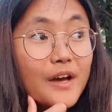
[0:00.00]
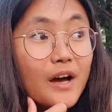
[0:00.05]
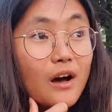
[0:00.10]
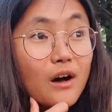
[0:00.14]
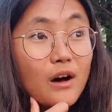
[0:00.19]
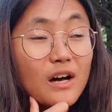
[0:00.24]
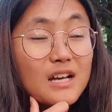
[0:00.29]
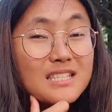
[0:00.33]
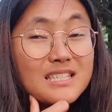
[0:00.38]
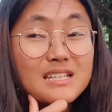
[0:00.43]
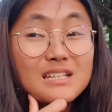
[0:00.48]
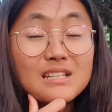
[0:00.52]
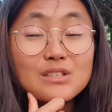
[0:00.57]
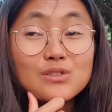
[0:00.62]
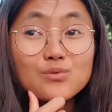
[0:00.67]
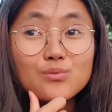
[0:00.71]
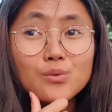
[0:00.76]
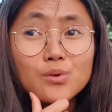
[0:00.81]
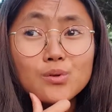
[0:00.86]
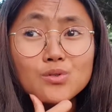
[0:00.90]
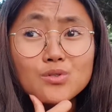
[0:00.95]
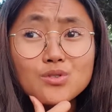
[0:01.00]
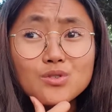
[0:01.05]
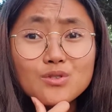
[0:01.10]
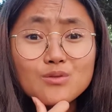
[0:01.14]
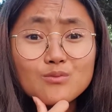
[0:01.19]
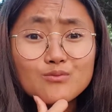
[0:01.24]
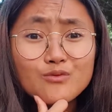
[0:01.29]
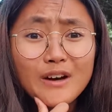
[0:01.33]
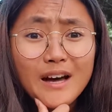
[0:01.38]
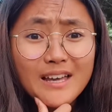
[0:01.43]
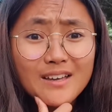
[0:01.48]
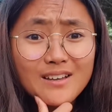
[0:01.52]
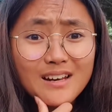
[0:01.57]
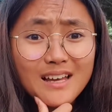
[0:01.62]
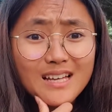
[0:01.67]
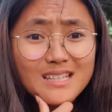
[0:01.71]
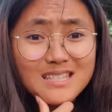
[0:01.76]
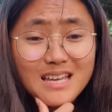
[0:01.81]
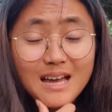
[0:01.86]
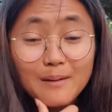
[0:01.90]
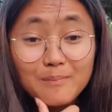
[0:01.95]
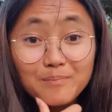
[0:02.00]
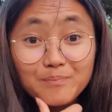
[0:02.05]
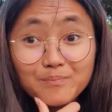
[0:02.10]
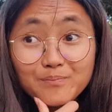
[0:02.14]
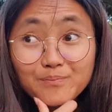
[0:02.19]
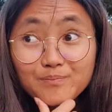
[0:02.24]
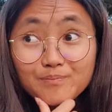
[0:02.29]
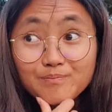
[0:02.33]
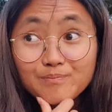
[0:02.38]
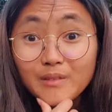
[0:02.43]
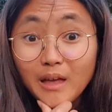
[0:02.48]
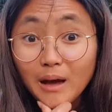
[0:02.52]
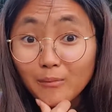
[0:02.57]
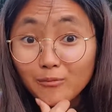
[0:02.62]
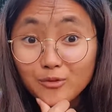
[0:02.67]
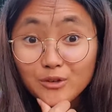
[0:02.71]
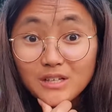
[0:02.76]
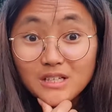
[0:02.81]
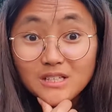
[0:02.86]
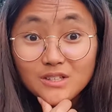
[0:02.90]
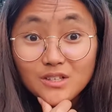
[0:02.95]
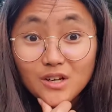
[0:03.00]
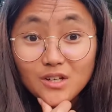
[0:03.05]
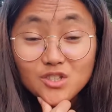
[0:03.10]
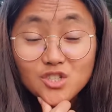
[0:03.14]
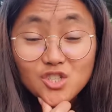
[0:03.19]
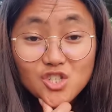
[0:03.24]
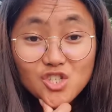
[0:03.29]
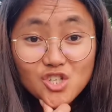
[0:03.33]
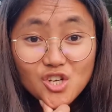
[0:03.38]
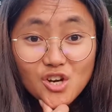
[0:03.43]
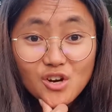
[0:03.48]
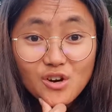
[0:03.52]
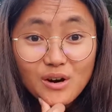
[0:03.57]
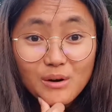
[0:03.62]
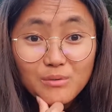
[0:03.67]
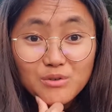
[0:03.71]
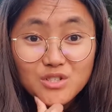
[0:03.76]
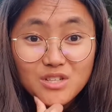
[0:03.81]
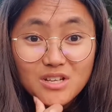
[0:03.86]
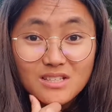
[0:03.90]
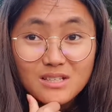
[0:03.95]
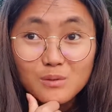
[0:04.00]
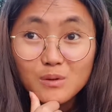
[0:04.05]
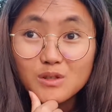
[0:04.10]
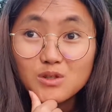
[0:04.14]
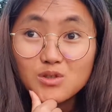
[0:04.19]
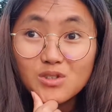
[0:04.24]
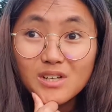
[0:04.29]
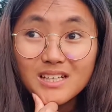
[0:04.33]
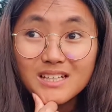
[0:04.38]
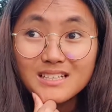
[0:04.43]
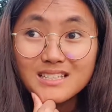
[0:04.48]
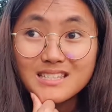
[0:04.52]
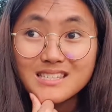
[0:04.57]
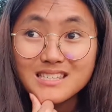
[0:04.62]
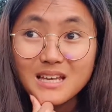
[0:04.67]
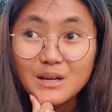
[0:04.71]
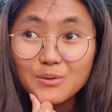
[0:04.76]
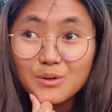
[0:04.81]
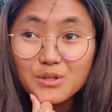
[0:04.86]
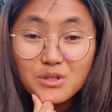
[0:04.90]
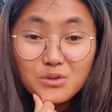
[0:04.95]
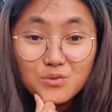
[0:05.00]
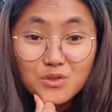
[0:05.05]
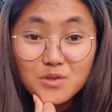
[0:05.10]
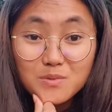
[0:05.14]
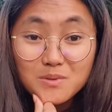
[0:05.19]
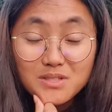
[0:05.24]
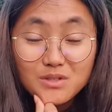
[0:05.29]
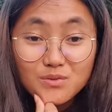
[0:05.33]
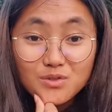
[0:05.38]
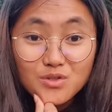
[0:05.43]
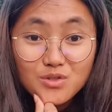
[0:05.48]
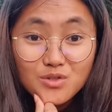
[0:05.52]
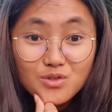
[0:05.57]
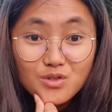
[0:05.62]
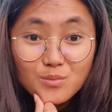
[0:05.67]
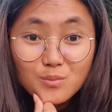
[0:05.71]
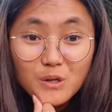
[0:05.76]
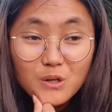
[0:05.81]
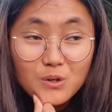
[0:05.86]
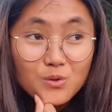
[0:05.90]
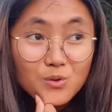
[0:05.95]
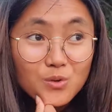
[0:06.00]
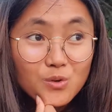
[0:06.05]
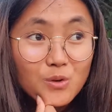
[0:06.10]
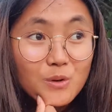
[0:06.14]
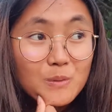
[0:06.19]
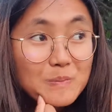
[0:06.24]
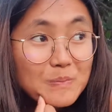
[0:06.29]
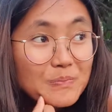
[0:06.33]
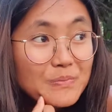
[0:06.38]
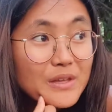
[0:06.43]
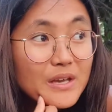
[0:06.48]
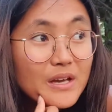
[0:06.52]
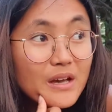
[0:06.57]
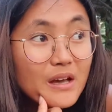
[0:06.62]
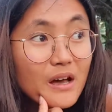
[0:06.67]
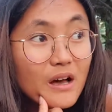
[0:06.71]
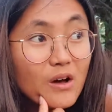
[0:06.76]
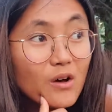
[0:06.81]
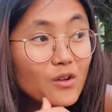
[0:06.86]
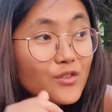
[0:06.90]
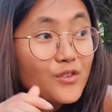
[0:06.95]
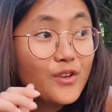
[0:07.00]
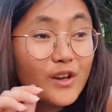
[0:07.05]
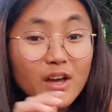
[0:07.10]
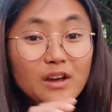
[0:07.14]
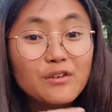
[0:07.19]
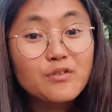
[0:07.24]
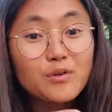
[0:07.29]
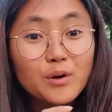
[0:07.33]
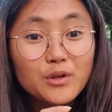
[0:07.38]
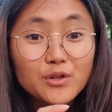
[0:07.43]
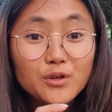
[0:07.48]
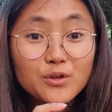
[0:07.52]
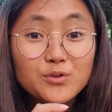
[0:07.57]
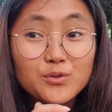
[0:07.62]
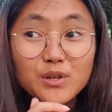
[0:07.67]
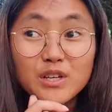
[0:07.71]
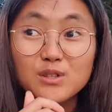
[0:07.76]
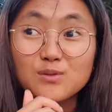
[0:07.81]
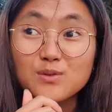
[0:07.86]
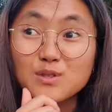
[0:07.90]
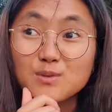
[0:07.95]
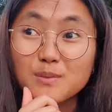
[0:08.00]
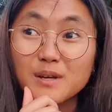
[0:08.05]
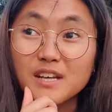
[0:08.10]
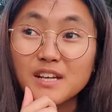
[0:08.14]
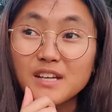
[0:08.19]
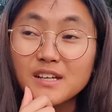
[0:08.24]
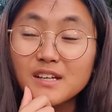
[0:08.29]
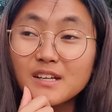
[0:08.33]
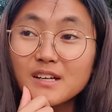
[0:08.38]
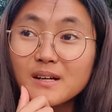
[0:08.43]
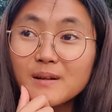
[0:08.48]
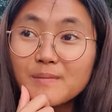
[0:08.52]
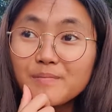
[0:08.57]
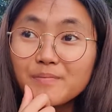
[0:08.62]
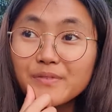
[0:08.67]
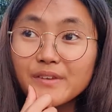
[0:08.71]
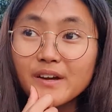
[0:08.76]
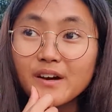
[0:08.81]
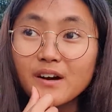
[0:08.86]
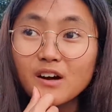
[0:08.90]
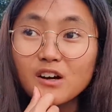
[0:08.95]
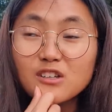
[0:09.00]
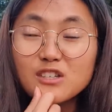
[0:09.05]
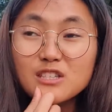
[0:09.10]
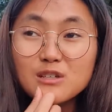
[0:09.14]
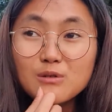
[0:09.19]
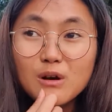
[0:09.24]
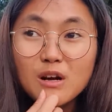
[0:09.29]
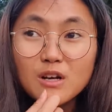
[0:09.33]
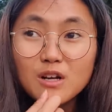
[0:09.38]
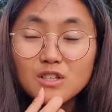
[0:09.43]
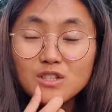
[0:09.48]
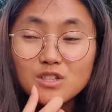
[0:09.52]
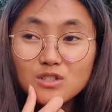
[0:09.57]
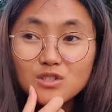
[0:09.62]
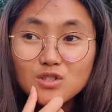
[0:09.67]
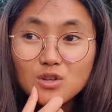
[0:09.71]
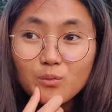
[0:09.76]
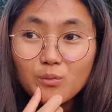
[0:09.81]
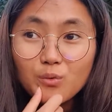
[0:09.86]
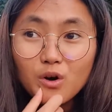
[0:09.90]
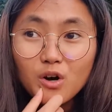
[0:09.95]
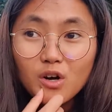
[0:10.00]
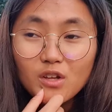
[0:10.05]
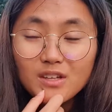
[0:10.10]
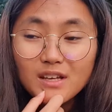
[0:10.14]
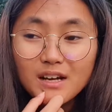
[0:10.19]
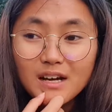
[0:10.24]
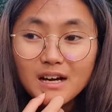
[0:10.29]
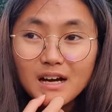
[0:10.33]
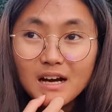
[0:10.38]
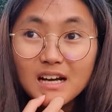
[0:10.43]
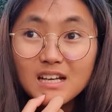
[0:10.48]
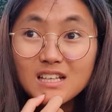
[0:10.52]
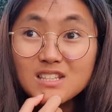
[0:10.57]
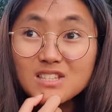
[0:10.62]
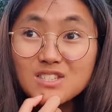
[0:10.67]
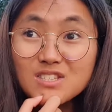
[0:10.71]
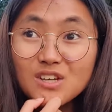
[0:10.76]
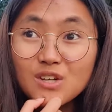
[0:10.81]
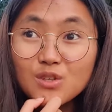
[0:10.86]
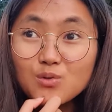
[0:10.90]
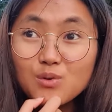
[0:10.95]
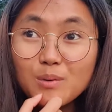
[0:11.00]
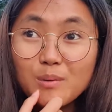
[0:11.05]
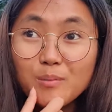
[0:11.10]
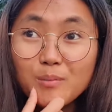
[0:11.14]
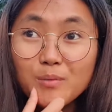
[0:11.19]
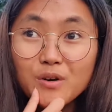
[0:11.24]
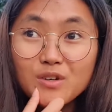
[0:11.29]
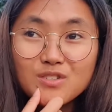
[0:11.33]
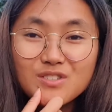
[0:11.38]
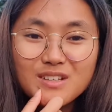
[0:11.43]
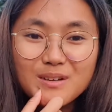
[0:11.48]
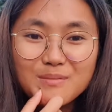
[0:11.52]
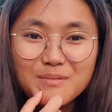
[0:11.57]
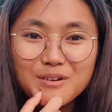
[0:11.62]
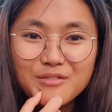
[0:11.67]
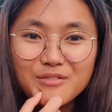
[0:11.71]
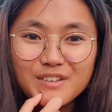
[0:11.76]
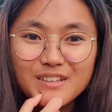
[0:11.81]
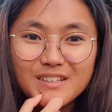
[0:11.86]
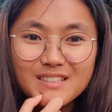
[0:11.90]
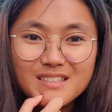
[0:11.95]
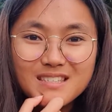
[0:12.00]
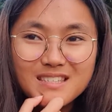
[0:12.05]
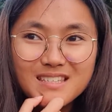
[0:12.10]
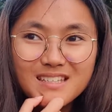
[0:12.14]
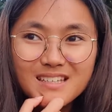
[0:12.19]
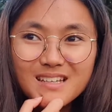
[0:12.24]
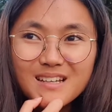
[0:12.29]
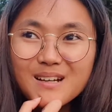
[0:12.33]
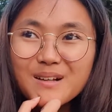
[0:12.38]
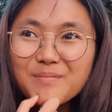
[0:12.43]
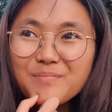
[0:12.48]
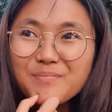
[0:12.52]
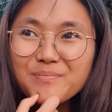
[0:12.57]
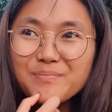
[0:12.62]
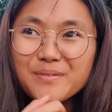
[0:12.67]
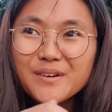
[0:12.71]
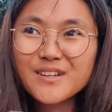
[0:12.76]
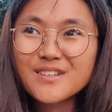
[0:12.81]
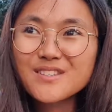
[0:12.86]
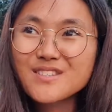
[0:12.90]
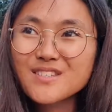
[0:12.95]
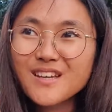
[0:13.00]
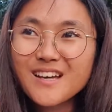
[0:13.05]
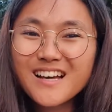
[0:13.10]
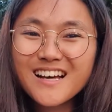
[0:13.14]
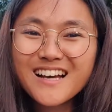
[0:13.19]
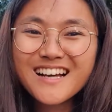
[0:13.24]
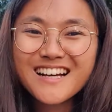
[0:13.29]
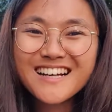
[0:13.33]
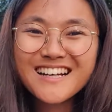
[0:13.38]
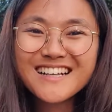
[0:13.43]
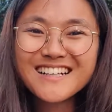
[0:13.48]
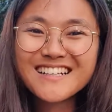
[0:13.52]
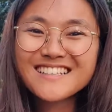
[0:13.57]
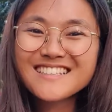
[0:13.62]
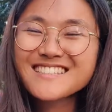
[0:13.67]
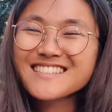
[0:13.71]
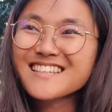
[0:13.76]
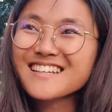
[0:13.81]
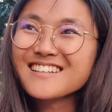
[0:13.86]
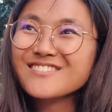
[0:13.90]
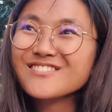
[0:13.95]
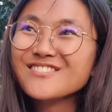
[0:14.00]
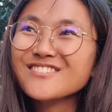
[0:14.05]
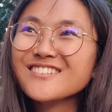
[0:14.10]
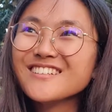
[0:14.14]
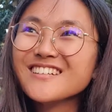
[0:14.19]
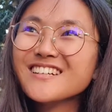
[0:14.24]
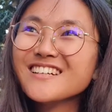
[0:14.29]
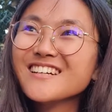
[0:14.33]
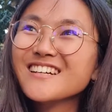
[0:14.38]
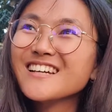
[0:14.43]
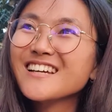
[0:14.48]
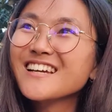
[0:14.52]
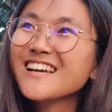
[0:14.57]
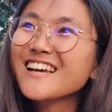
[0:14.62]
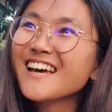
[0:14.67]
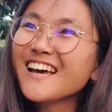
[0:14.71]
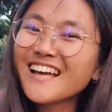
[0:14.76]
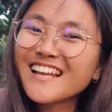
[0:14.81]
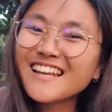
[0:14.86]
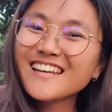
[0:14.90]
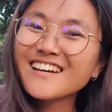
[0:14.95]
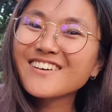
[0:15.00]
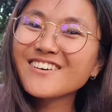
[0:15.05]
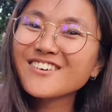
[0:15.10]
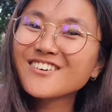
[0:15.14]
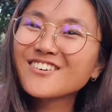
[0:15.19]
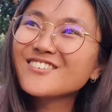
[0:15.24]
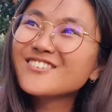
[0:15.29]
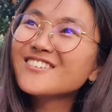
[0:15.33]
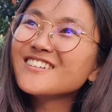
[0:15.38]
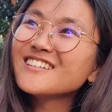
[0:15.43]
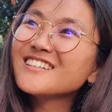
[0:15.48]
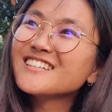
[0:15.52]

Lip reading: I think it was violet. I'm really not sure. I was not able to like say what it was, but it was super cool. Everyone agreed with me. Kira got another one. I don't remember the name of it, but salut. Hello.